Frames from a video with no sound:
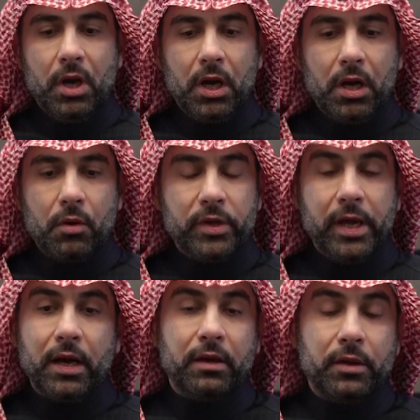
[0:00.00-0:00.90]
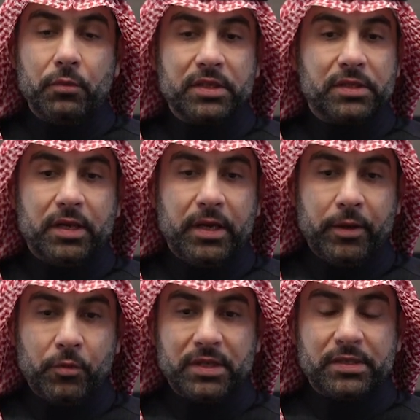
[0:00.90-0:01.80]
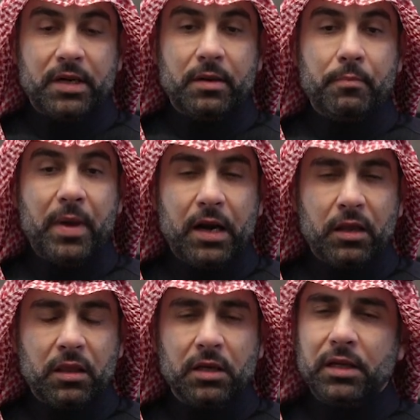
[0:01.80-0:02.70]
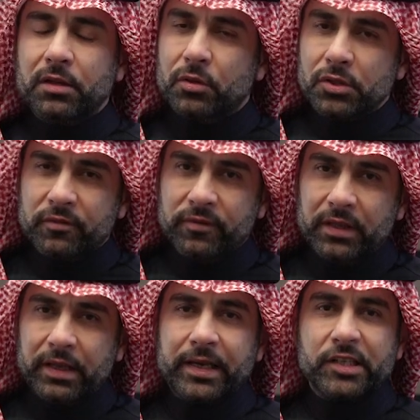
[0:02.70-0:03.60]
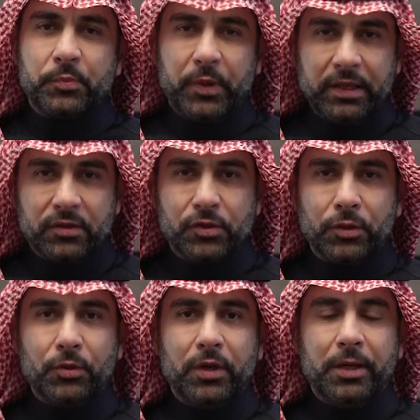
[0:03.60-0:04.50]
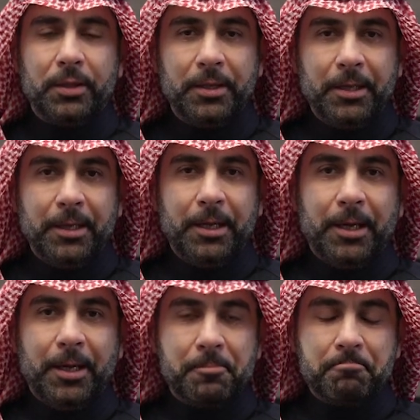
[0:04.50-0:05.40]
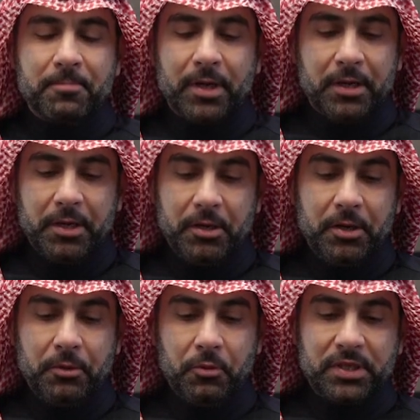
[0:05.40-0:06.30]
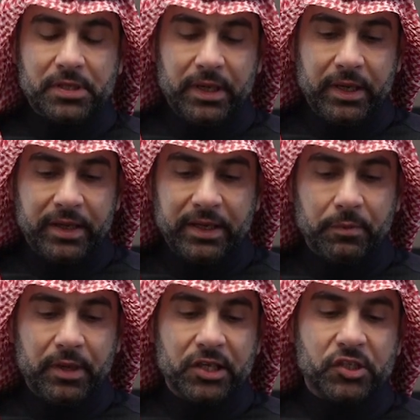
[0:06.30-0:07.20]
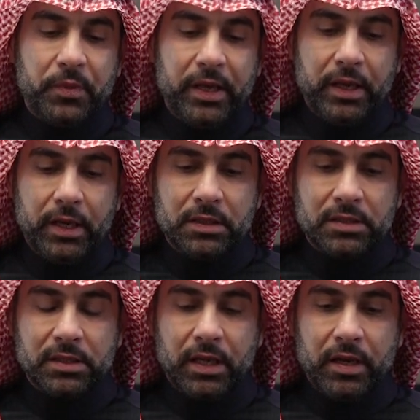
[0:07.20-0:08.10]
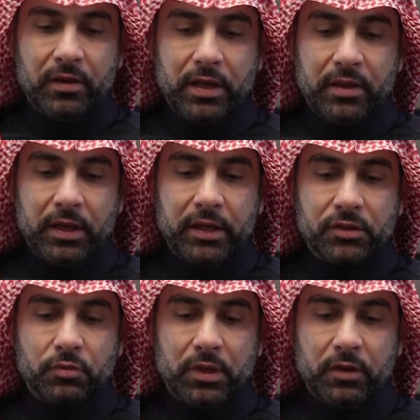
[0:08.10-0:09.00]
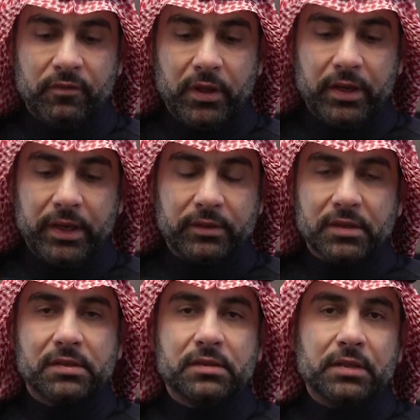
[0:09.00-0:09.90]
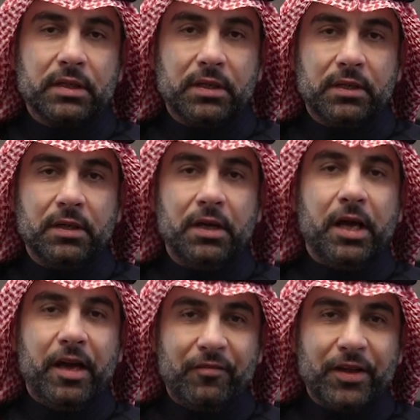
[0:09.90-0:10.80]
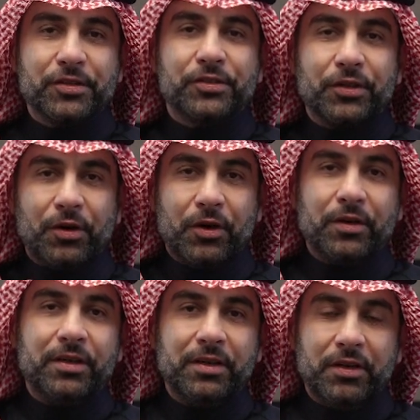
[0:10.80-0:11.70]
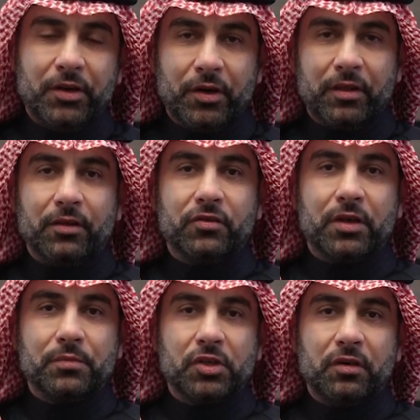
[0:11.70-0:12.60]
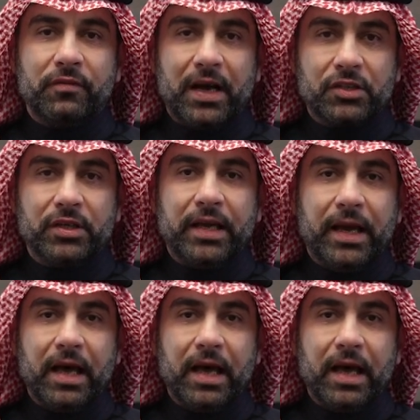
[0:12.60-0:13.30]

Yeah, it was a marathon, and it also felt like a sprint. So it was an incredible experience, and I think it's one of the greatest events on earth in terms of actually